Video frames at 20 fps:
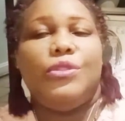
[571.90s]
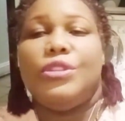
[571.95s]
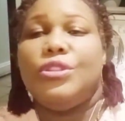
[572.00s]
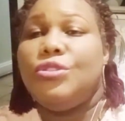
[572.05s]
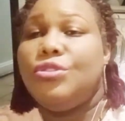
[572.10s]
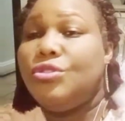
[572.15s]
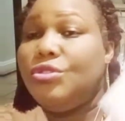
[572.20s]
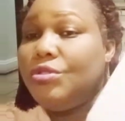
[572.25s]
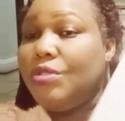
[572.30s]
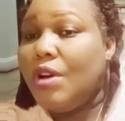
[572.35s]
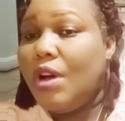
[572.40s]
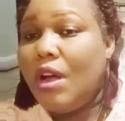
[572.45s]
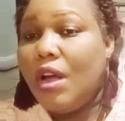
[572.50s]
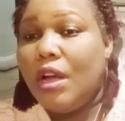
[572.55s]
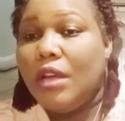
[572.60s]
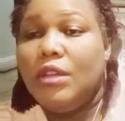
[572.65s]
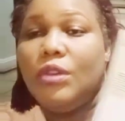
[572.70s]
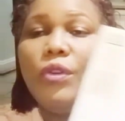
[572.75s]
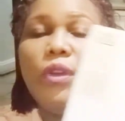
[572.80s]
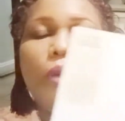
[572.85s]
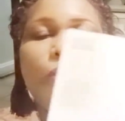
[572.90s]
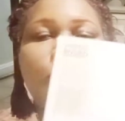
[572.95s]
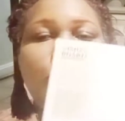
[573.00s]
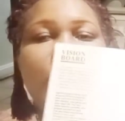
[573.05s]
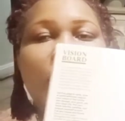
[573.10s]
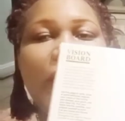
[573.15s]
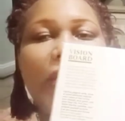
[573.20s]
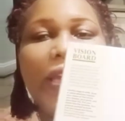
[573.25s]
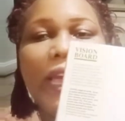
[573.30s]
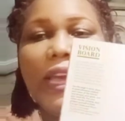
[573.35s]
You can draw. You can
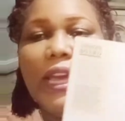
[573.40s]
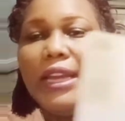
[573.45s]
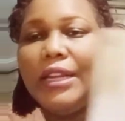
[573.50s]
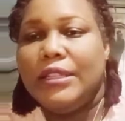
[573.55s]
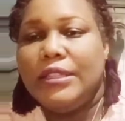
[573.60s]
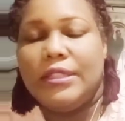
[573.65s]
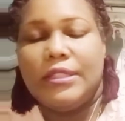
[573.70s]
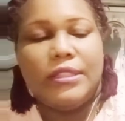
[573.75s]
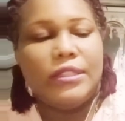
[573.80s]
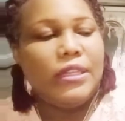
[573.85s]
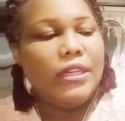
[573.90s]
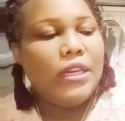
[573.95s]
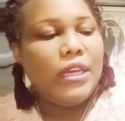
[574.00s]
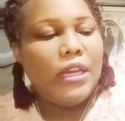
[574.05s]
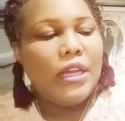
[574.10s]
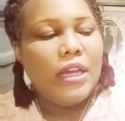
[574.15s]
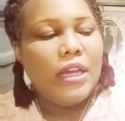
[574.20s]
paint.